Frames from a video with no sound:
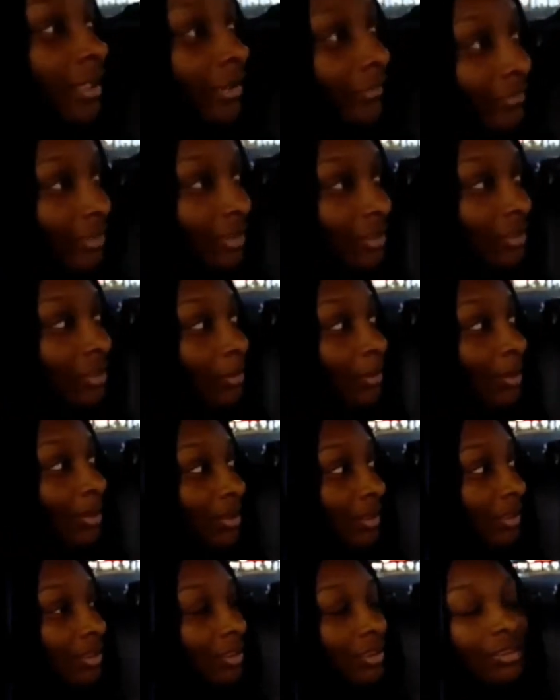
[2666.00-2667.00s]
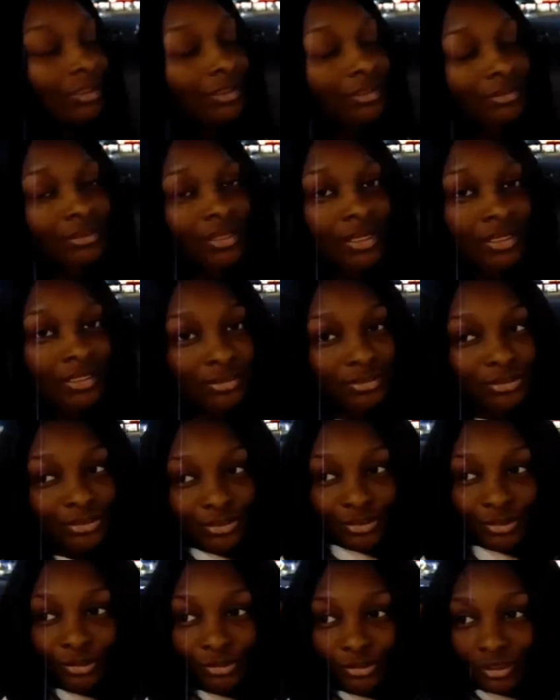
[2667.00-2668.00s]
got everything that we needed. and I
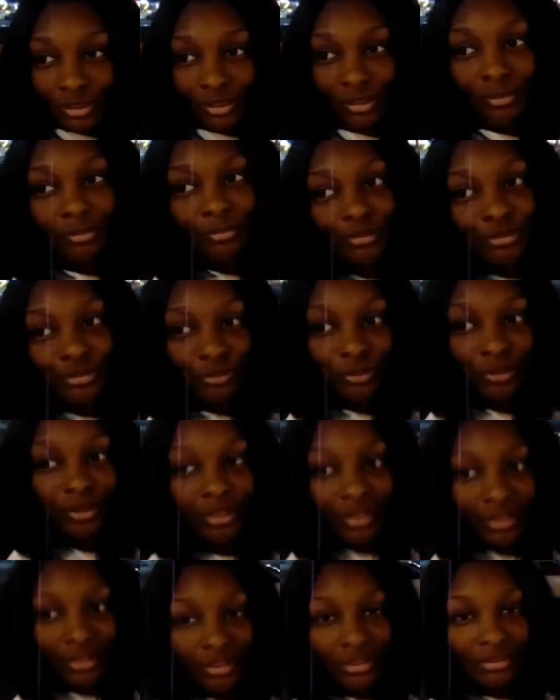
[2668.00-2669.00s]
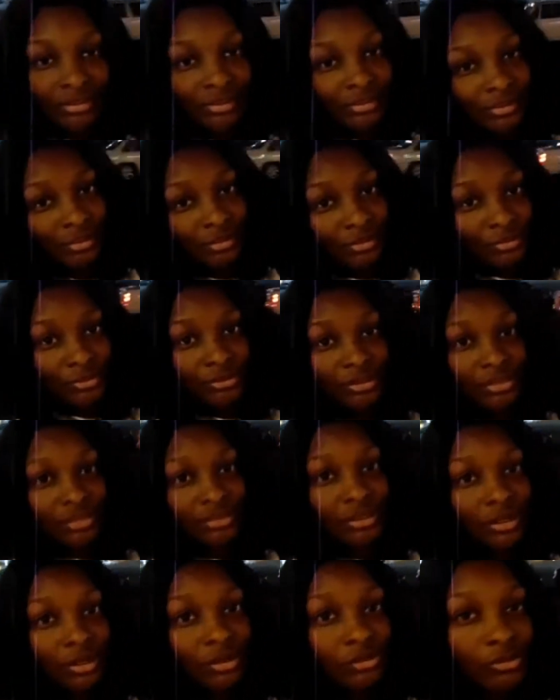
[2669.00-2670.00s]
just slowly coming to an end. Dinner
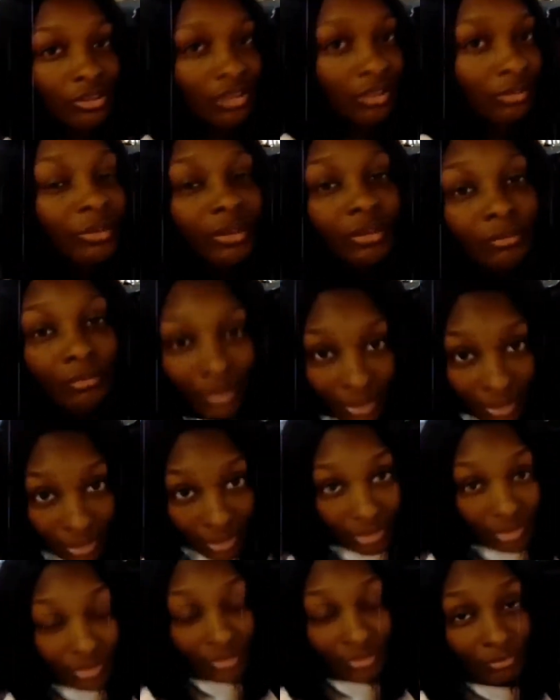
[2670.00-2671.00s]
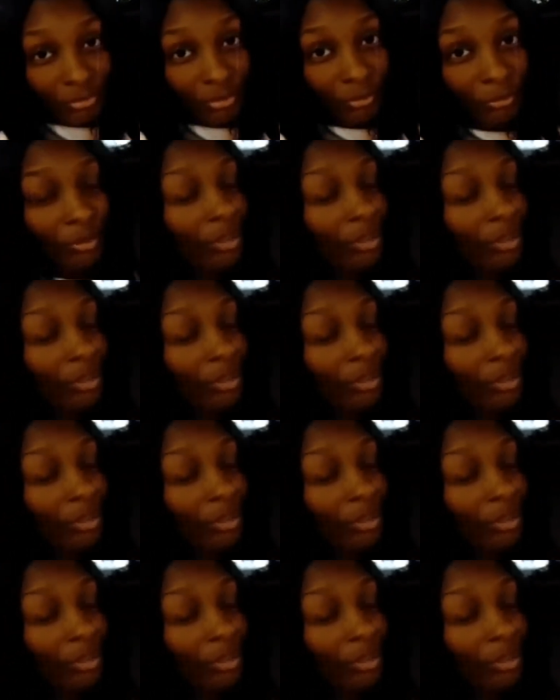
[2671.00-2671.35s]
has already been made and